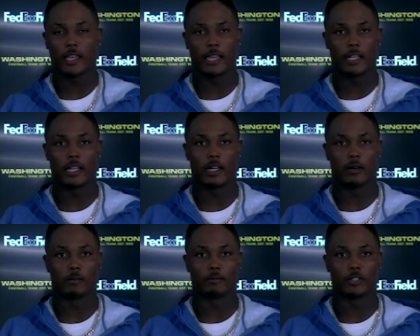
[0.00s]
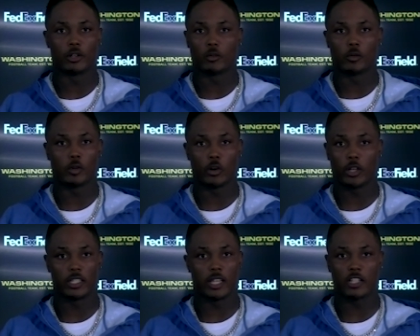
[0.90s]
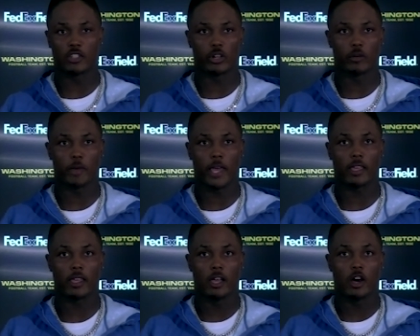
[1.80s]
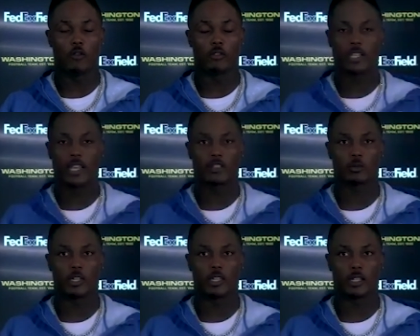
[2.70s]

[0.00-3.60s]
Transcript: And, you know, we're going to get Dontrell back hopefully next week.